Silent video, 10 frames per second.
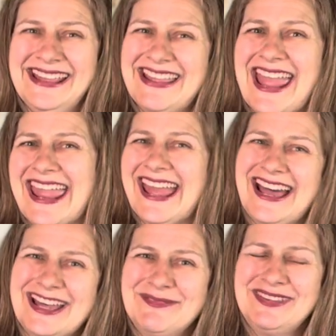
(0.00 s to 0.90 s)
Okay,
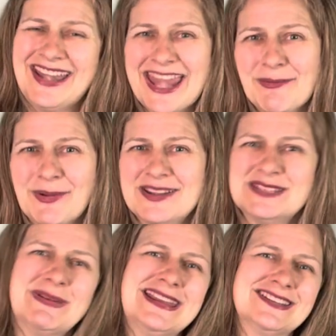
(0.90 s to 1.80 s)
today I'm going to
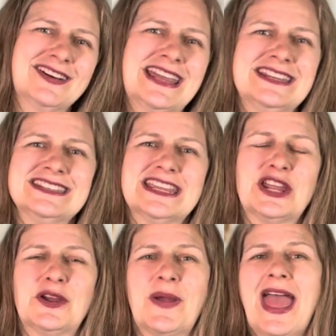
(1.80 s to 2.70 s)
be talking to you